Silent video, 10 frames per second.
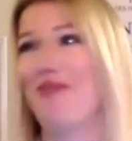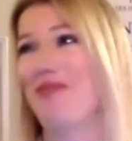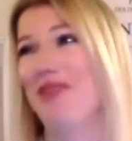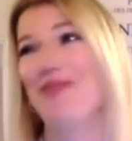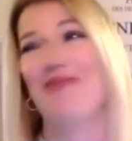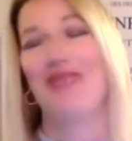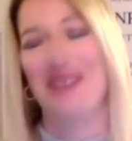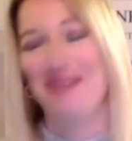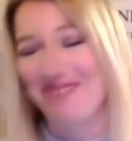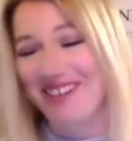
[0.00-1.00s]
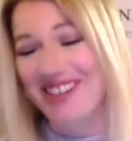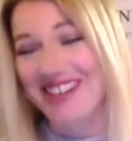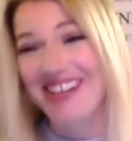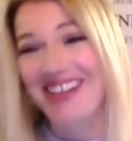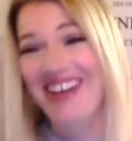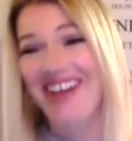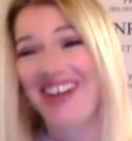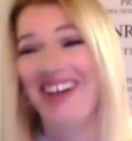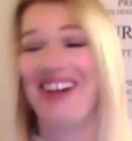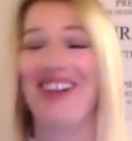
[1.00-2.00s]
been a morning person,
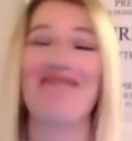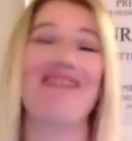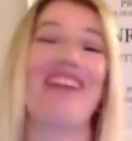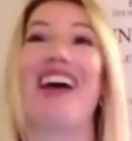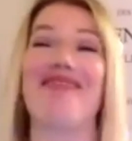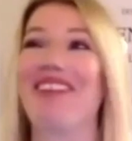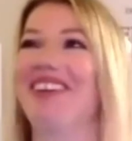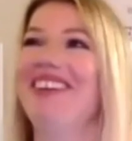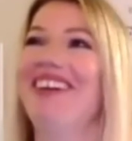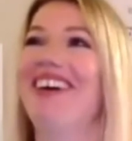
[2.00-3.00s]
ever.